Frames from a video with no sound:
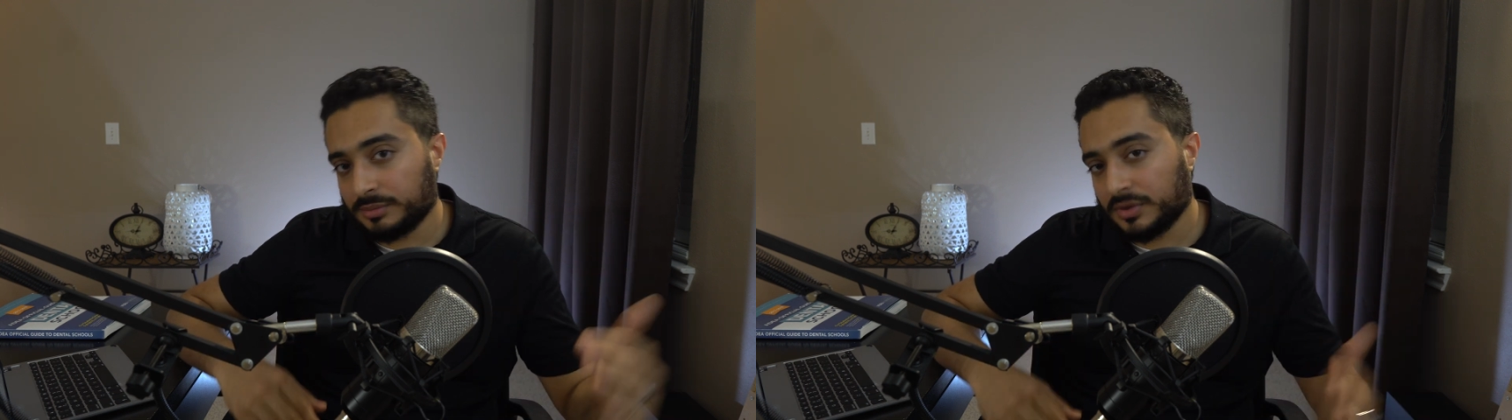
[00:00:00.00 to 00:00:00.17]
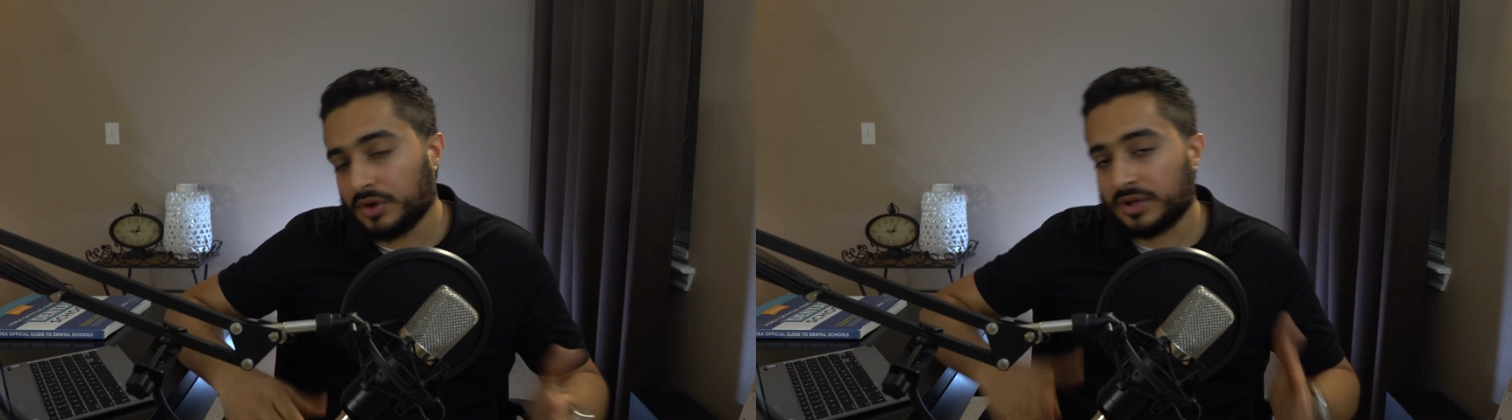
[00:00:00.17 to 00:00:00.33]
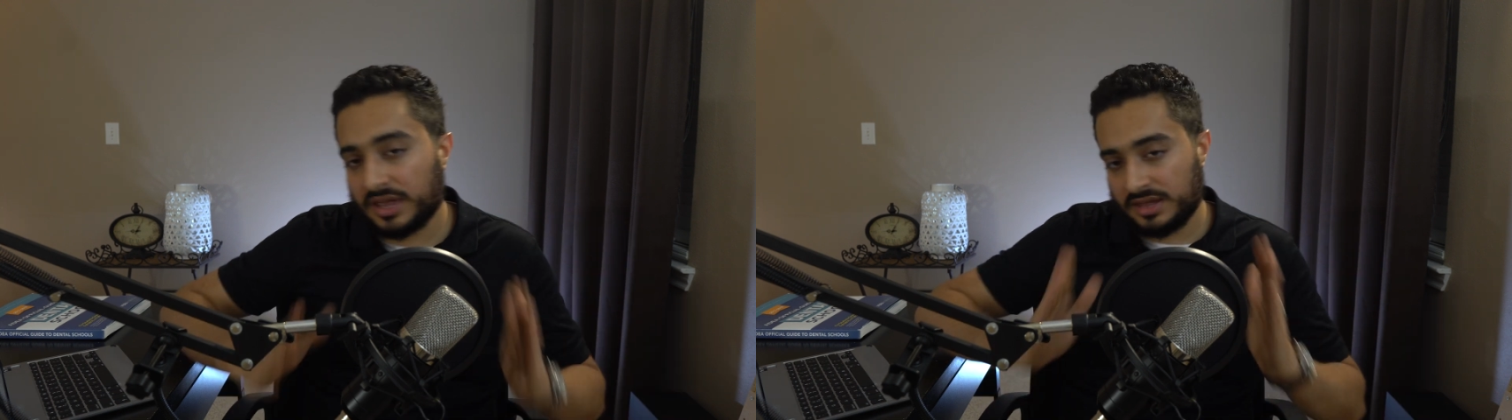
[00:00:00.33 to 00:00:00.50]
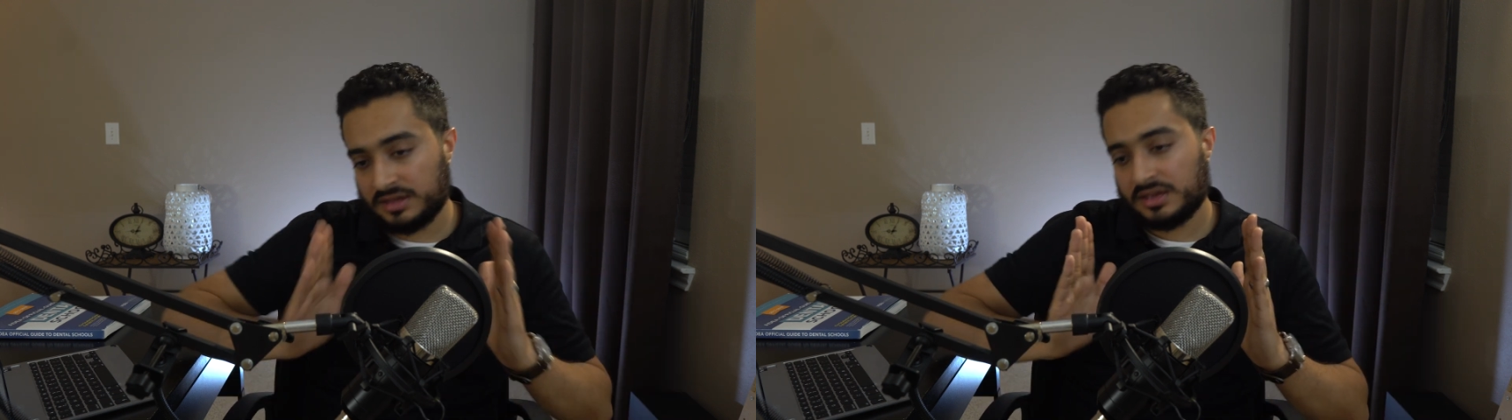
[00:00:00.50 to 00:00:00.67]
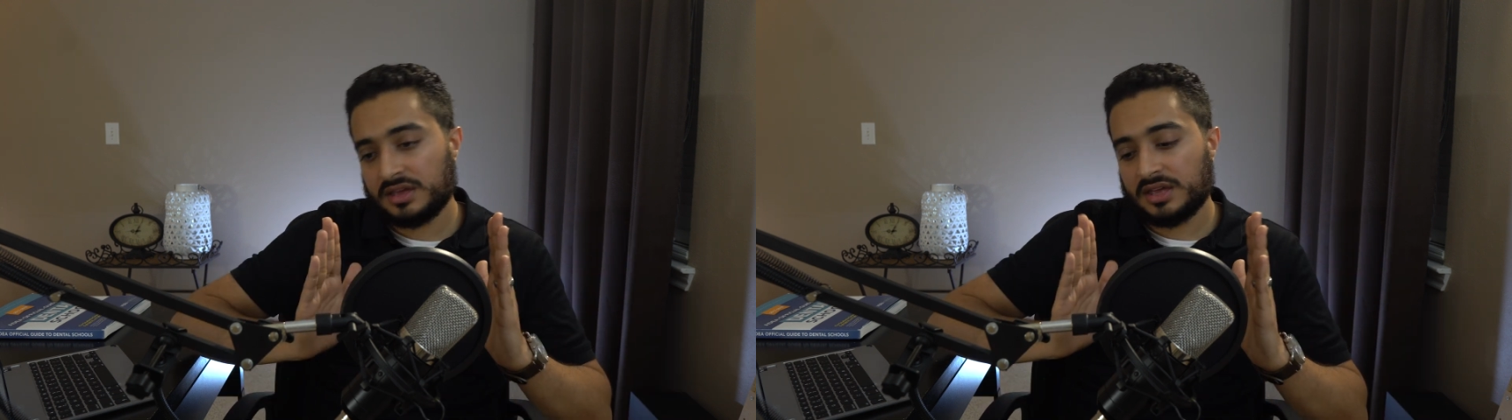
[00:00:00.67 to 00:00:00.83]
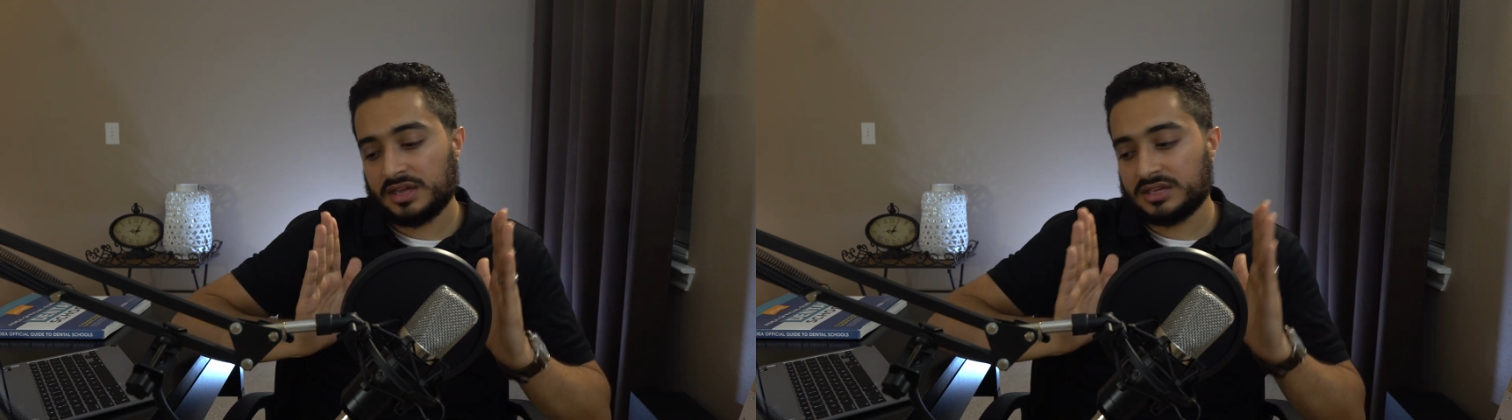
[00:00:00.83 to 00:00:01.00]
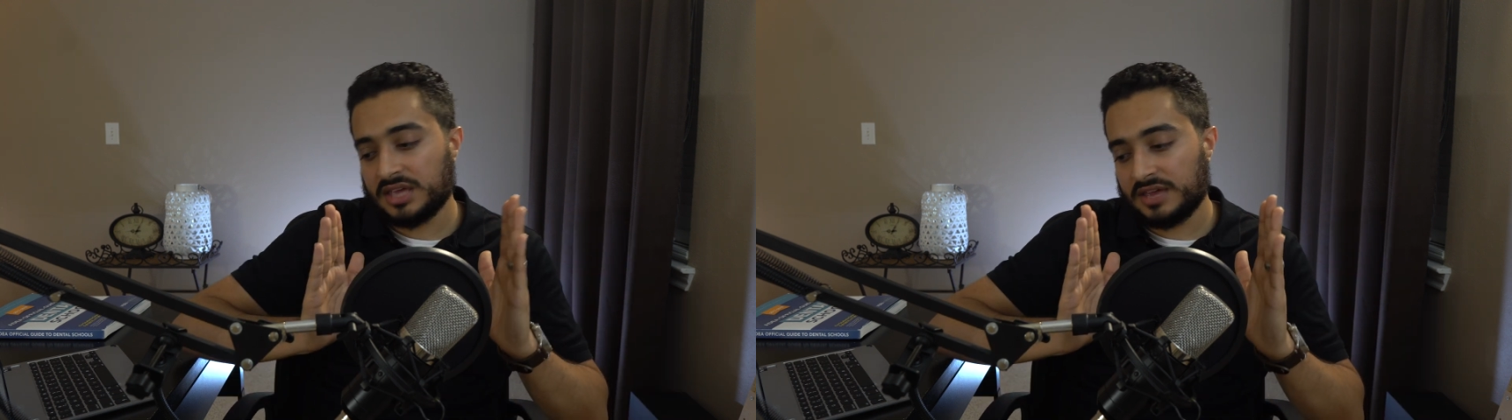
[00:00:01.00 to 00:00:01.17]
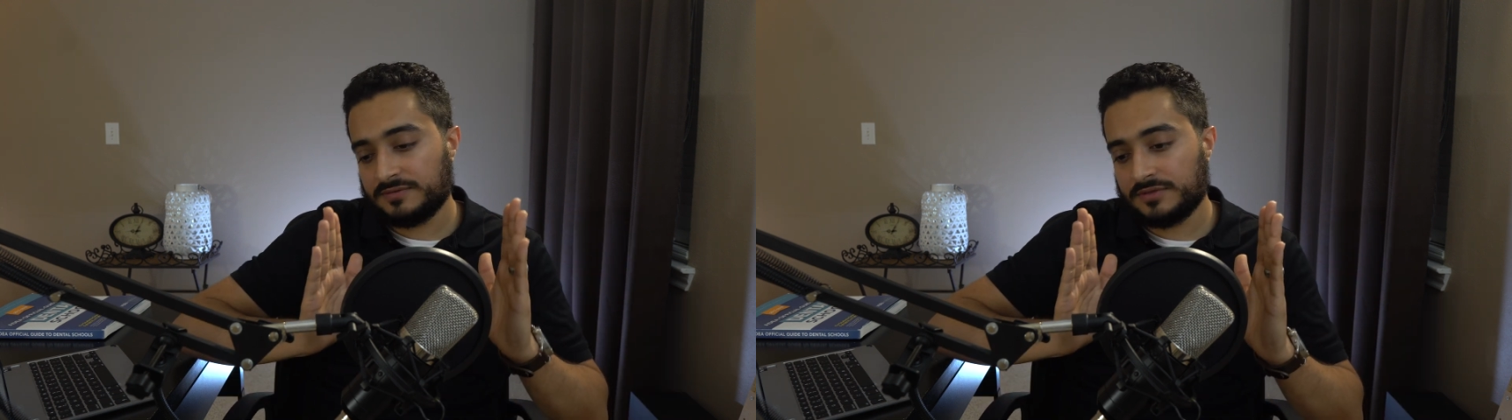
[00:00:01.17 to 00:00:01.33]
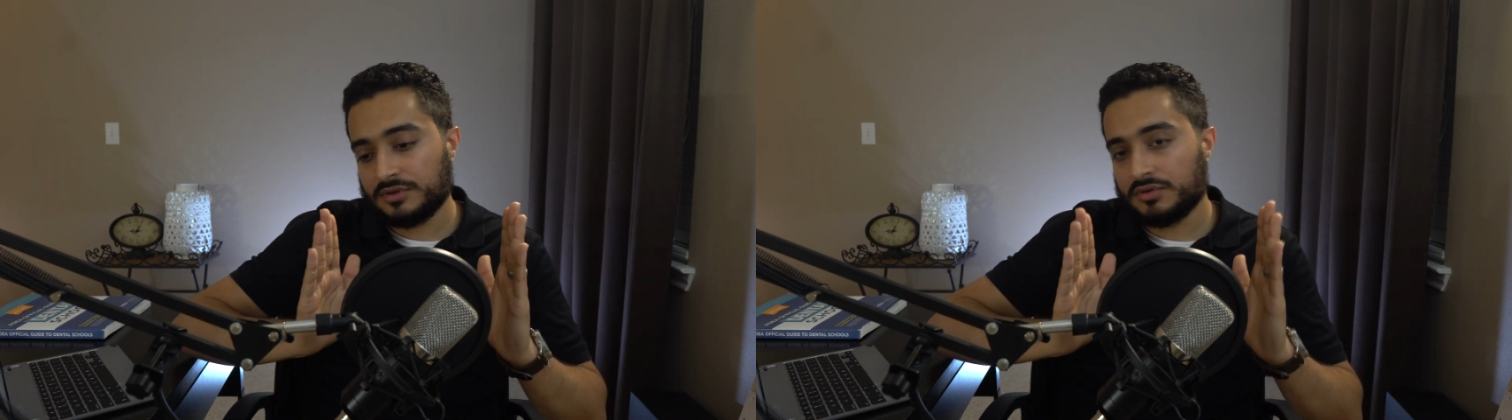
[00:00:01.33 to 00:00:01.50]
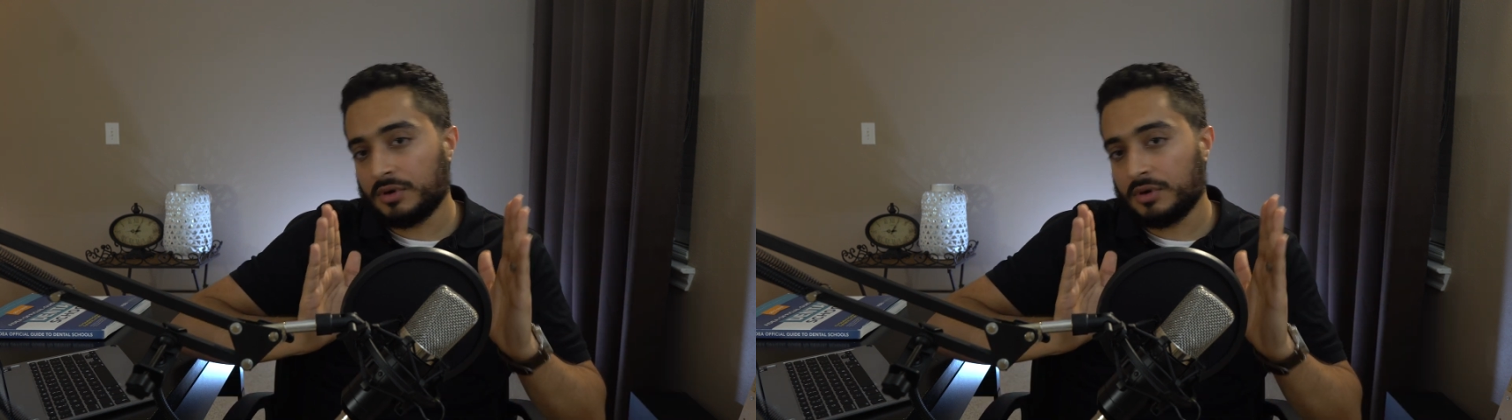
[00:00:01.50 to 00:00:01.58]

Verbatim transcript: Okay, it gave you